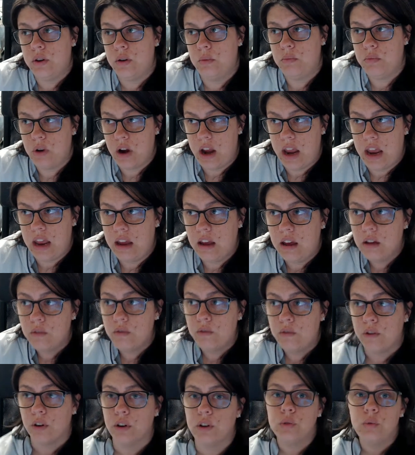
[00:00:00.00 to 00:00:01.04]
break
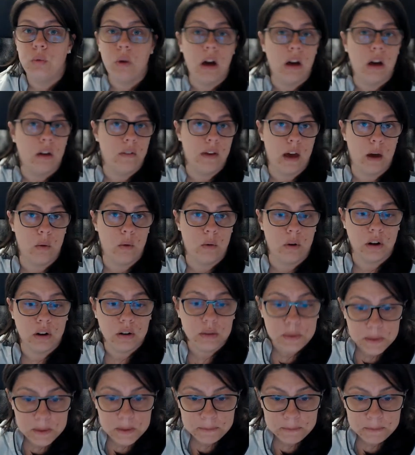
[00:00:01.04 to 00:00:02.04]
for 12 hours,